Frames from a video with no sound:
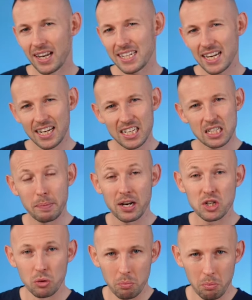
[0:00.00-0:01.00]
let's add a
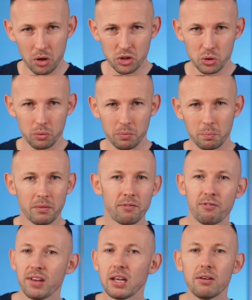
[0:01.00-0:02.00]
special module.
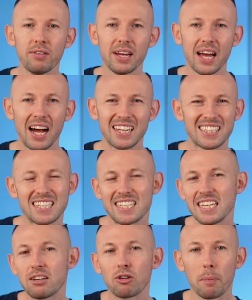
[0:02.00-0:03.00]
Think of it as a
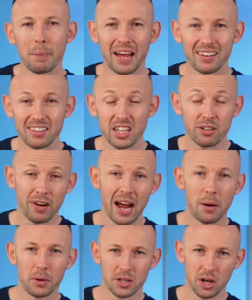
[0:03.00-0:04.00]
secret passage for
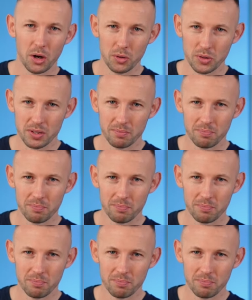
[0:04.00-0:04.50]
our code.